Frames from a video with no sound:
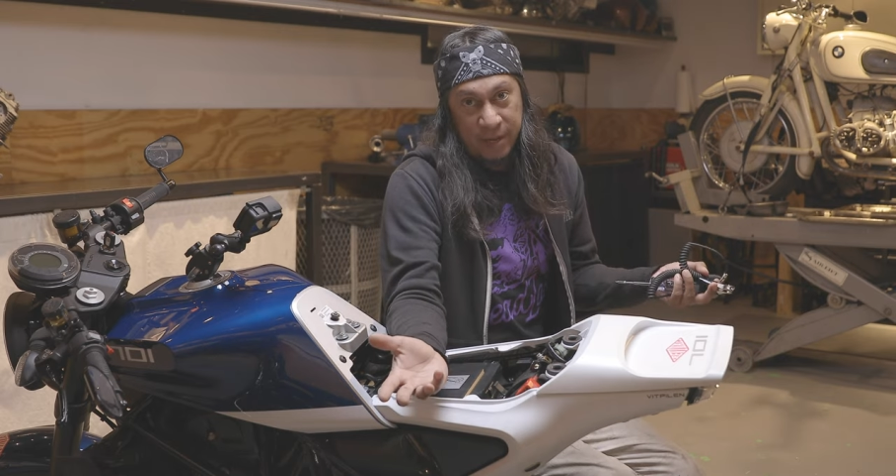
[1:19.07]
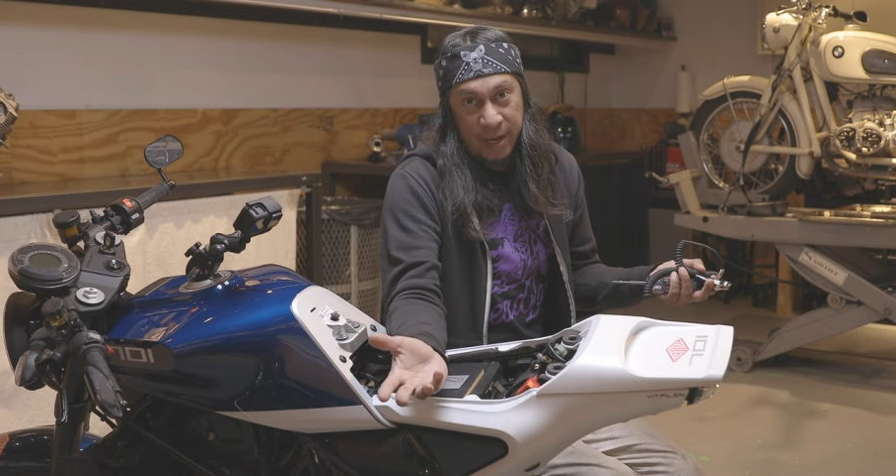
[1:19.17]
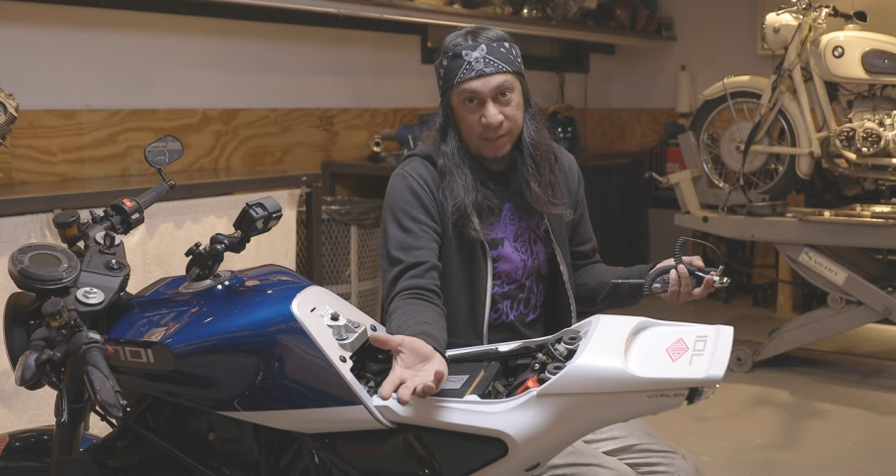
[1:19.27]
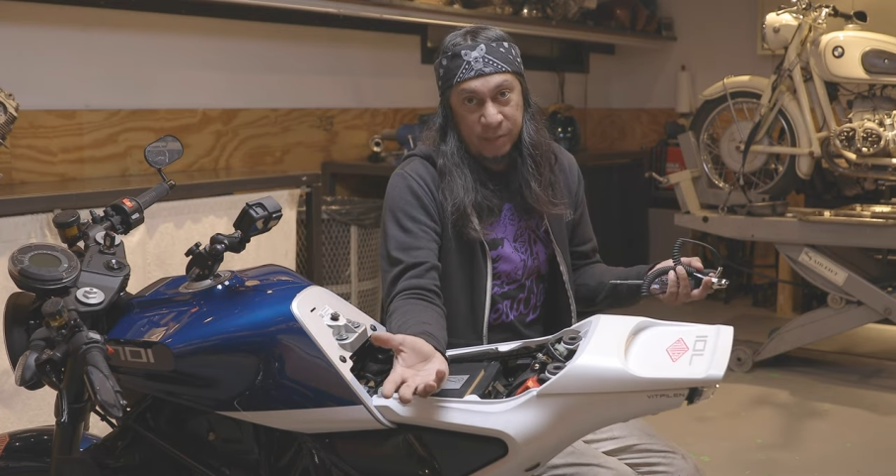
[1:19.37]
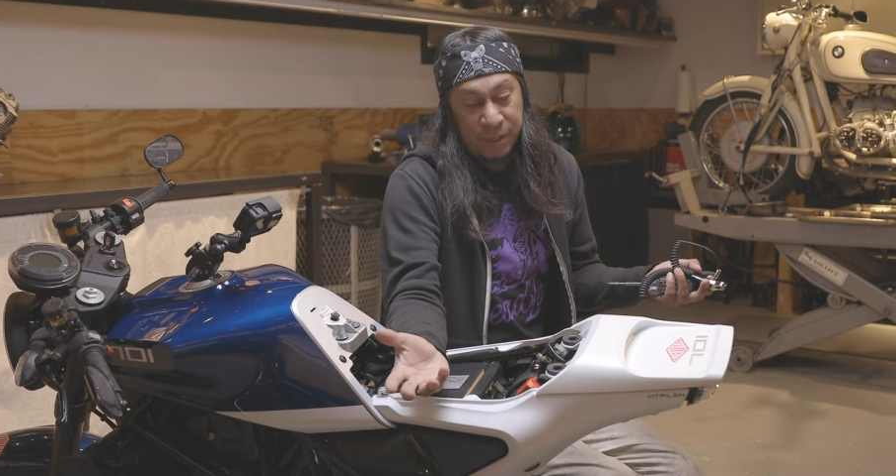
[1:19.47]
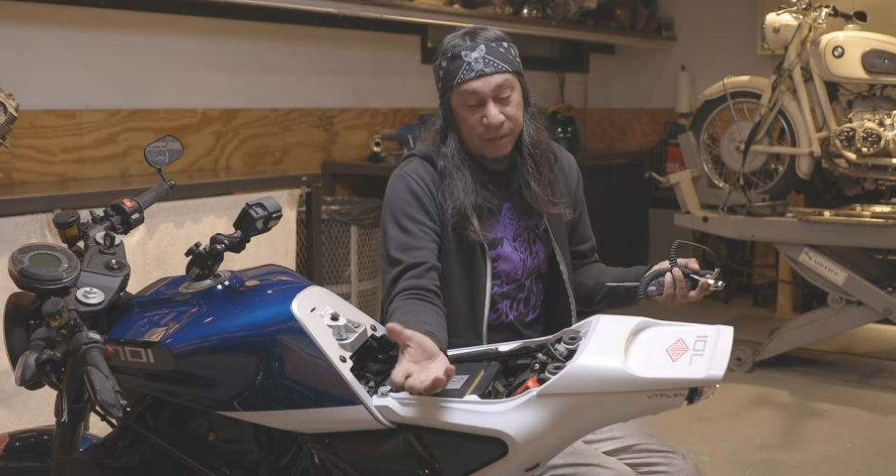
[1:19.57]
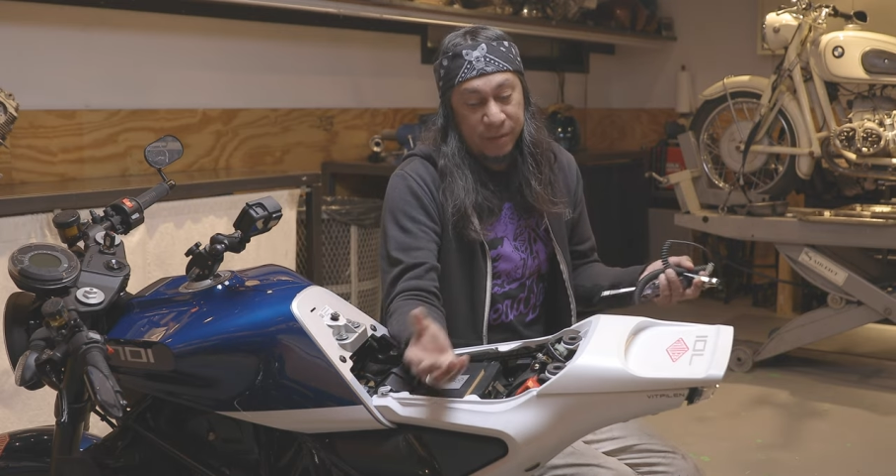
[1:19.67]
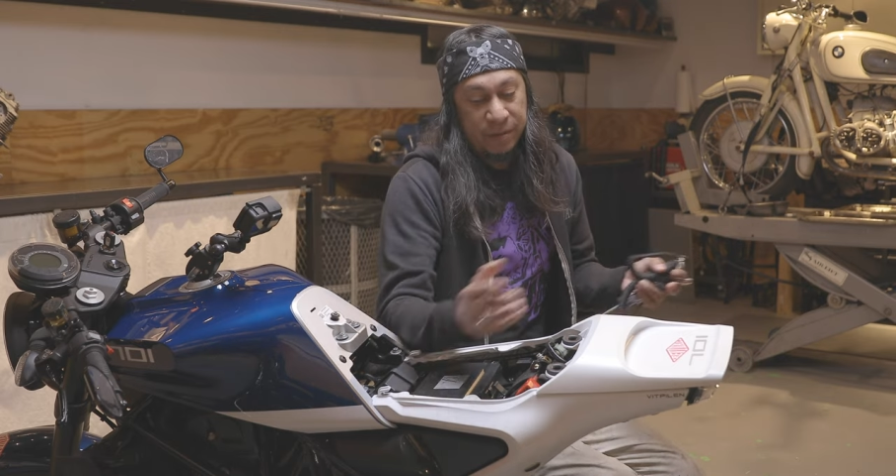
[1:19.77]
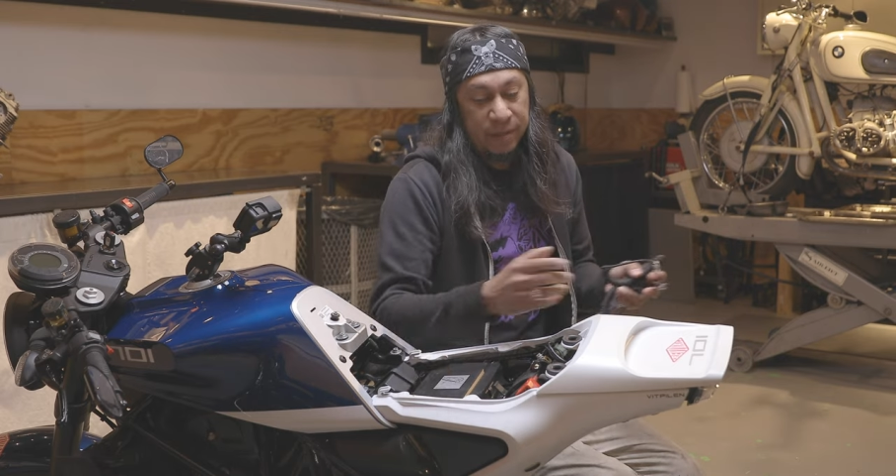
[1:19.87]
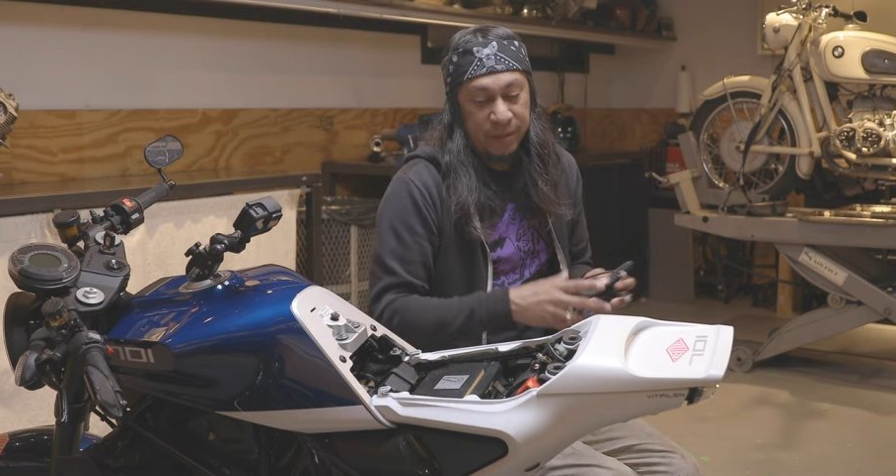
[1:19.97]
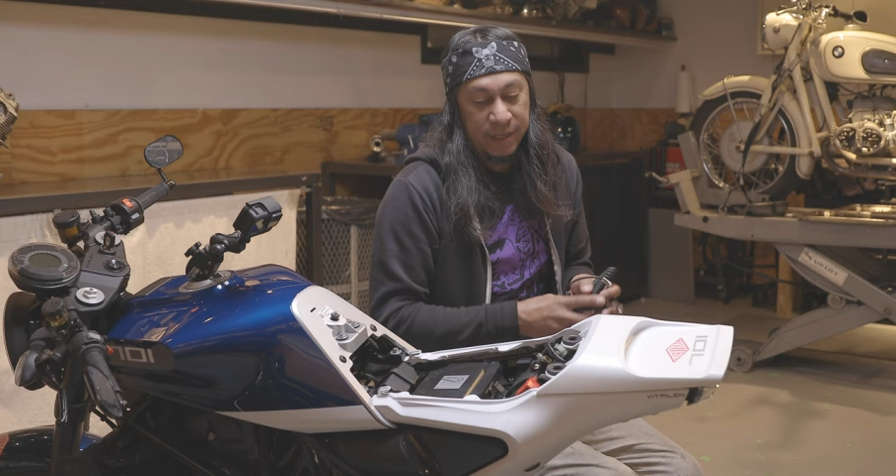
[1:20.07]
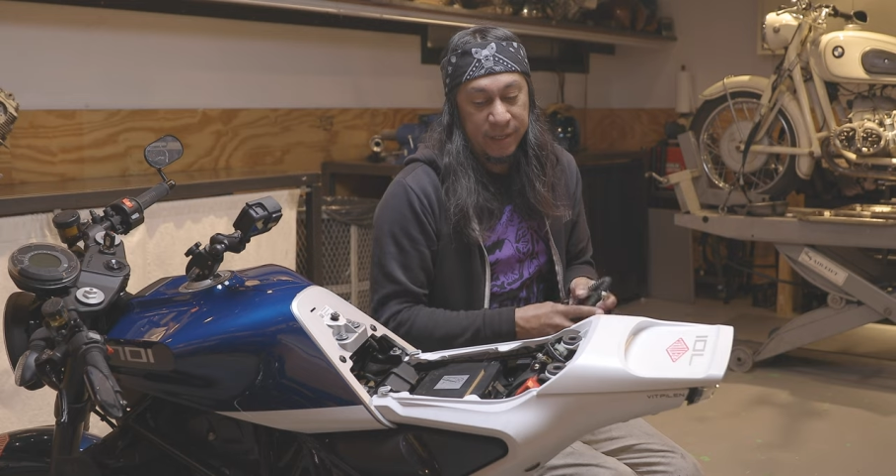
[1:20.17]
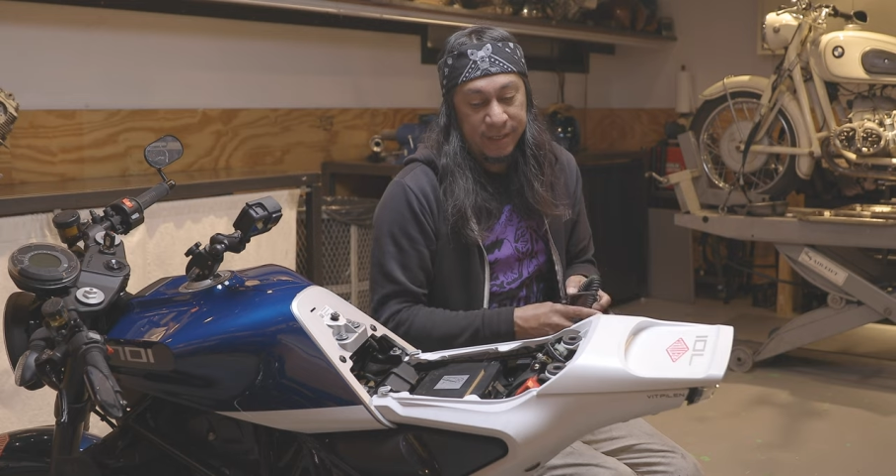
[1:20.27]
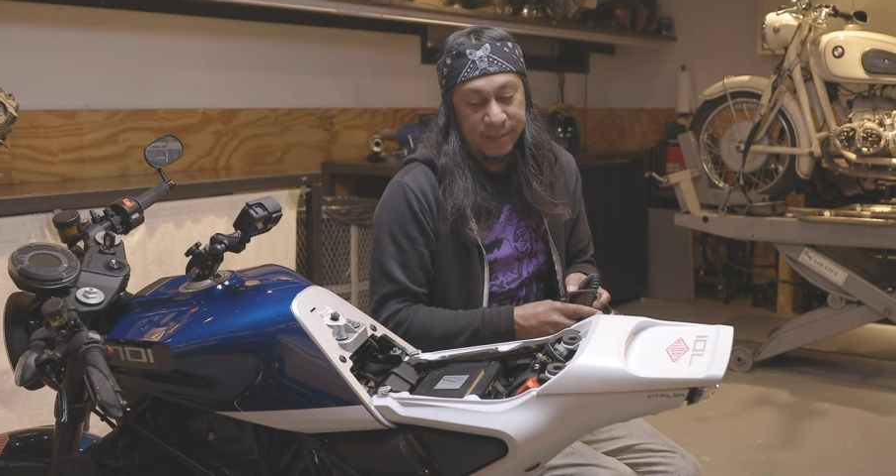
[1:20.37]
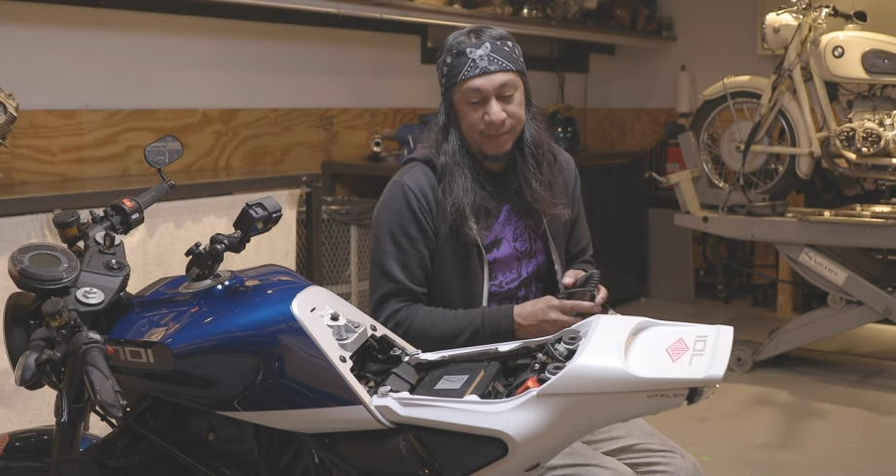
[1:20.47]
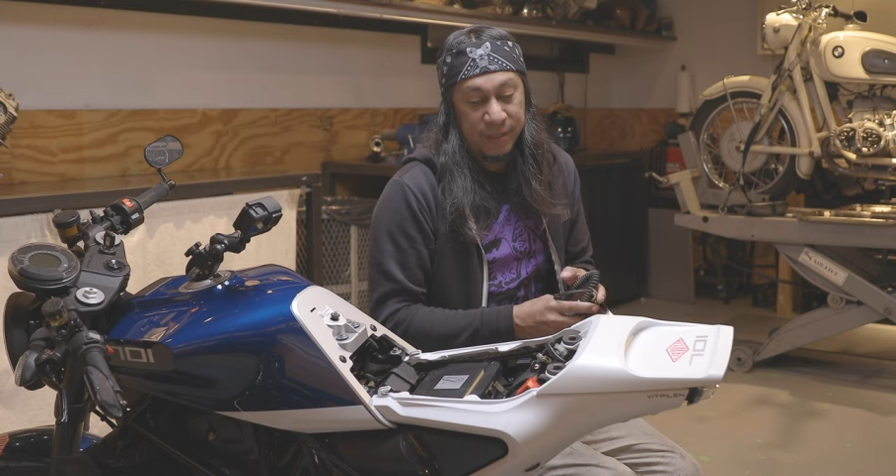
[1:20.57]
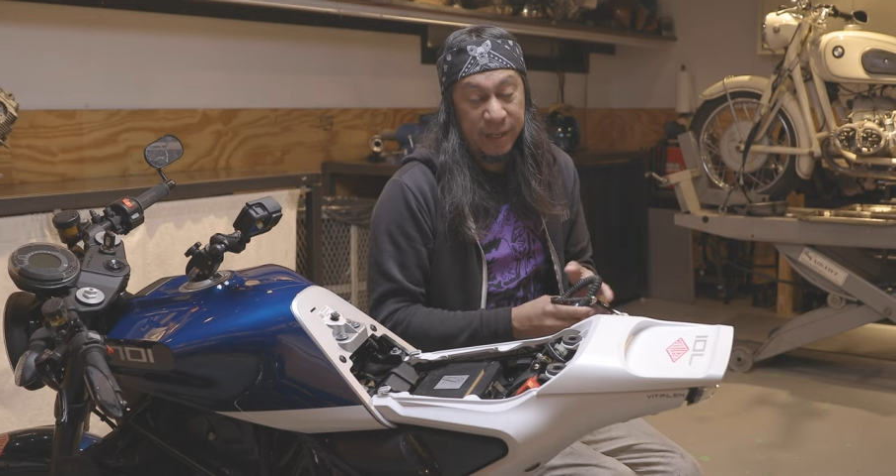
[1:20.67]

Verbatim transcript: as we know, um,